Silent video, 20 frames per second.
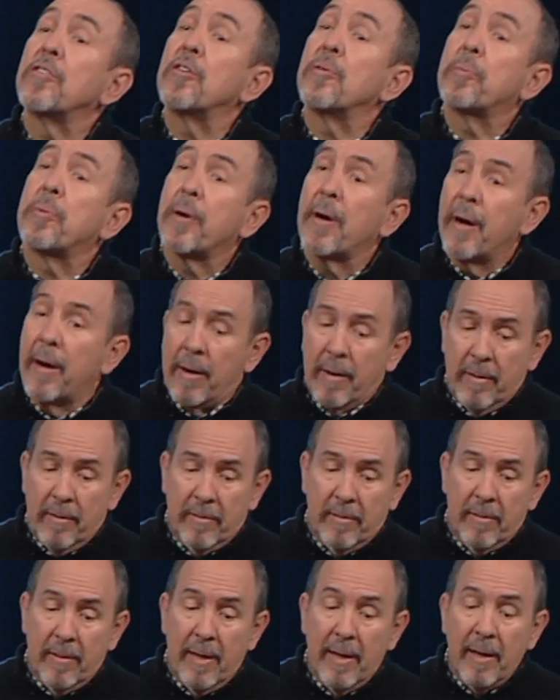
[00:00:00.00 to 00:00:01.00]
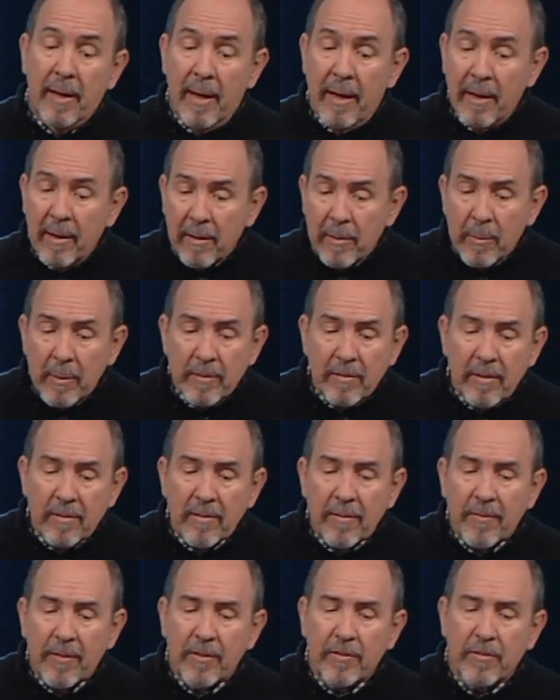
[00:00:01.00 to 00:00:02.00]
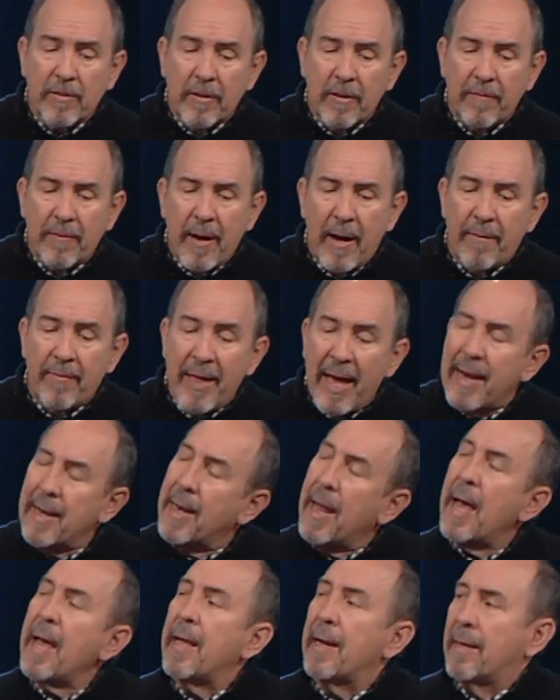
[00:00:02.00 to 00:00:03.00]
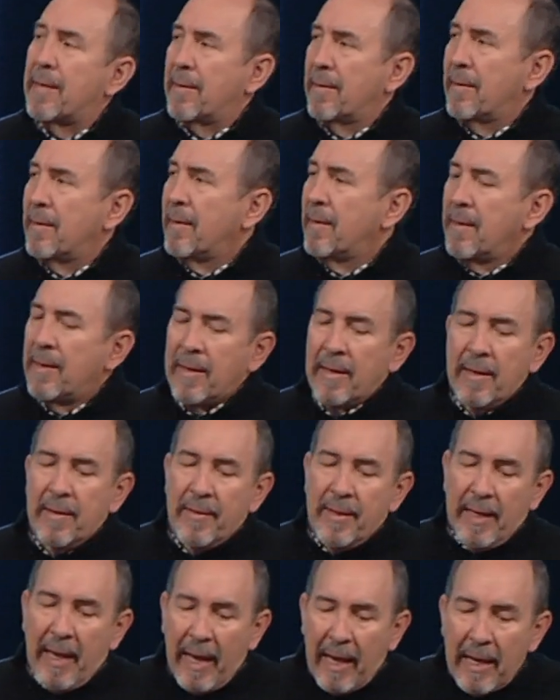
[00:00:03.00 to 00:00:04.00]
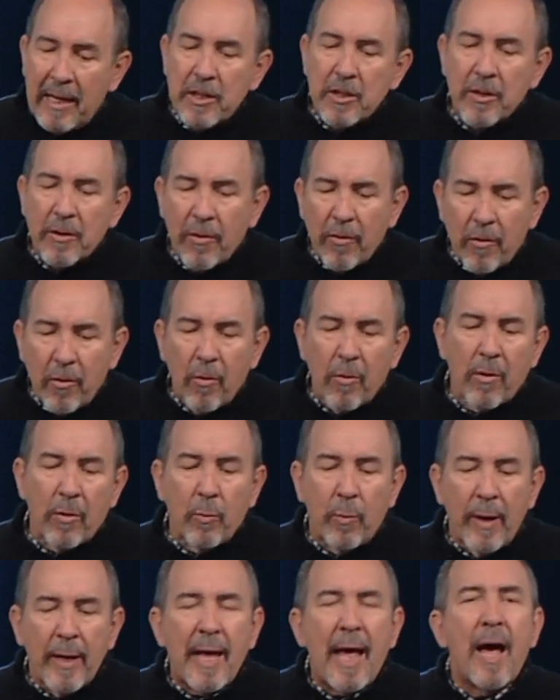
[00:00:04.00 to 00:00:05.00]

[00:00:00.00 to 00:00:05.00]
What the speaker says: to your prayers. And look at what it says in verse 35. That night, the angel of the Lord went